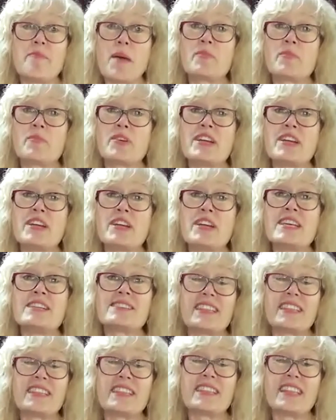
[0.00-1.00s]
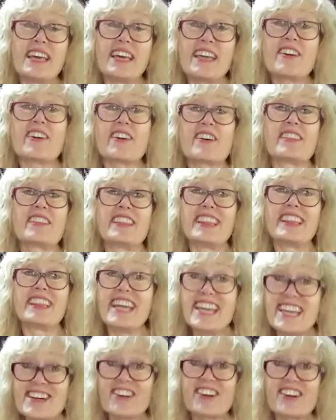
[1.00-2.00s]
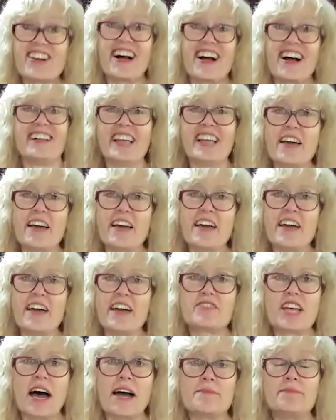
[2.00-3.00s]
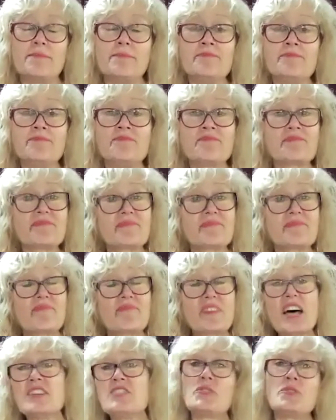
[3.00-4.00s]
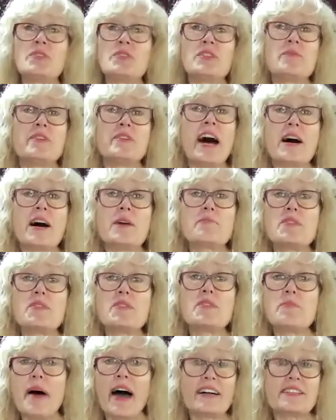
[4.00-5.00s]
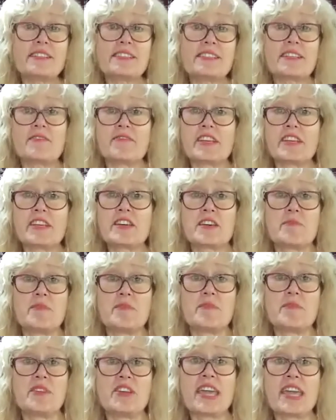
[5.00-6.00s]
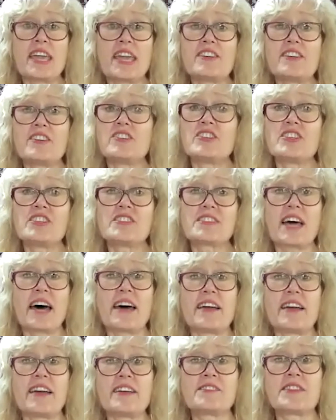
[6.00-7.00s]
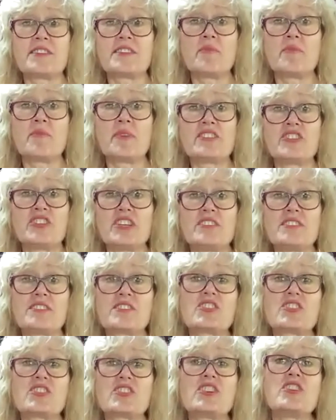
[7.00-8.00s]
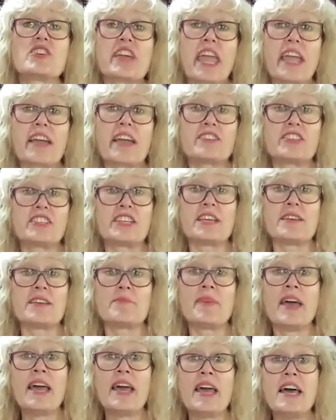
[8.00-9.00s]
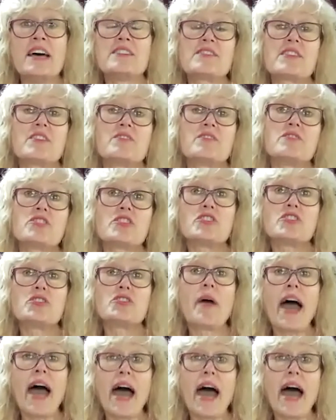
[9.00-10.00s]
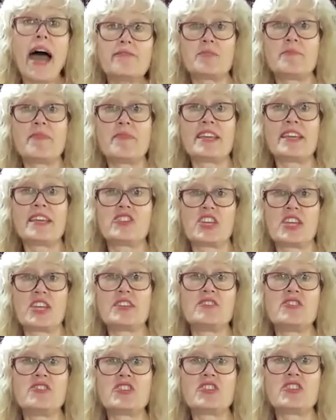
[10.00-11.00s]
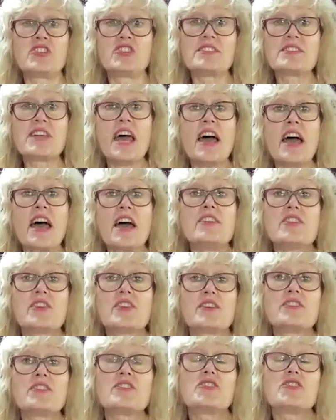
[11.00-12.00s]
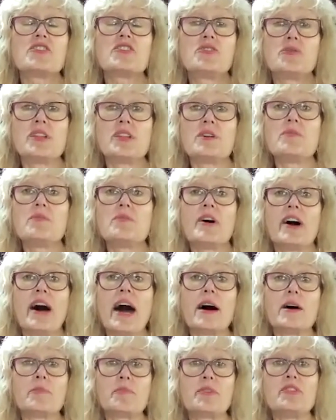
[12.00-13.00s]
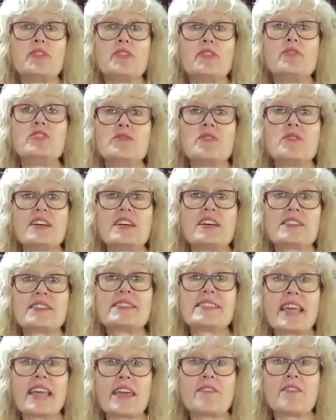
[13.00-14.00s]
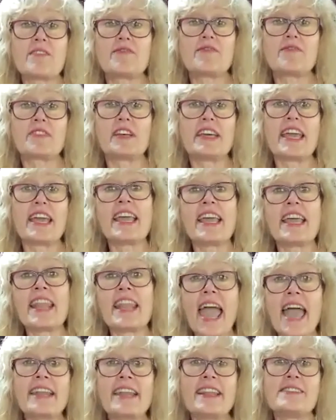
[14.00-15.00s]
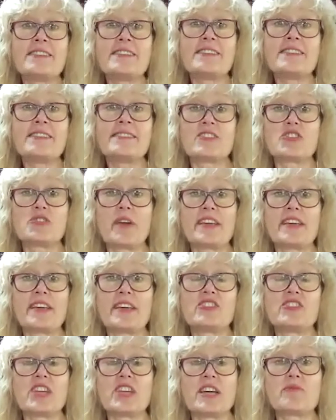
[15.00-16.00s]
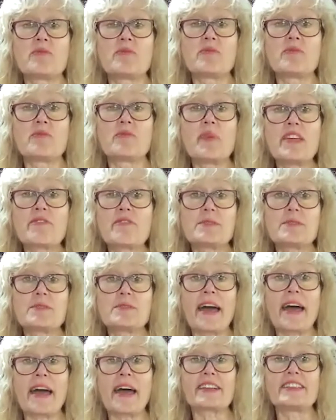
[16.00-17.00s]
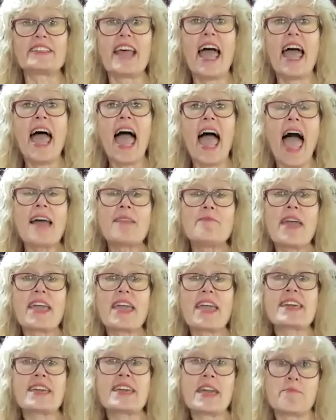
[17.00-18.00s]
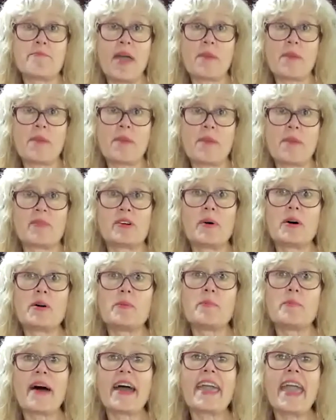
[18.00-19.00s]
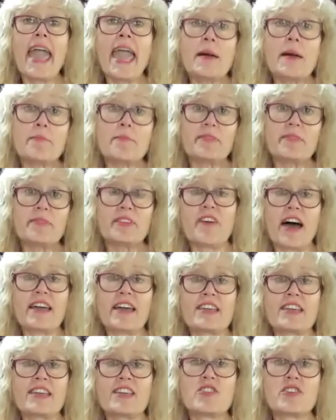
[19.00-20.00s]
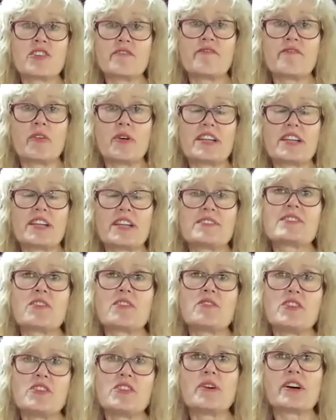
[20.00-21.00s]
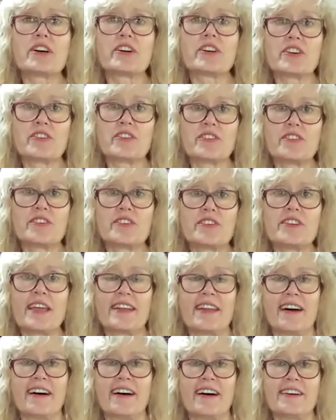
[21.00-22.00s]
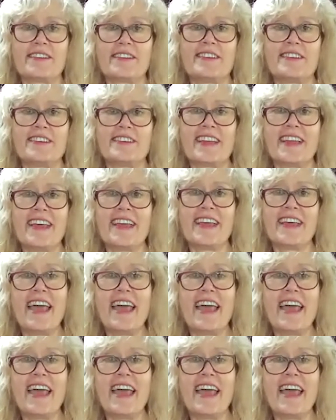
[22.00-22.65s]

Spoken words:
memories linger a lifetime. A doula will help you positively communicate your desires and wishes to your care team. So should you have to make changes, your doula will help you do this safely in any situation with respect and making it memorable by amplifying your voice so you are heard and honored.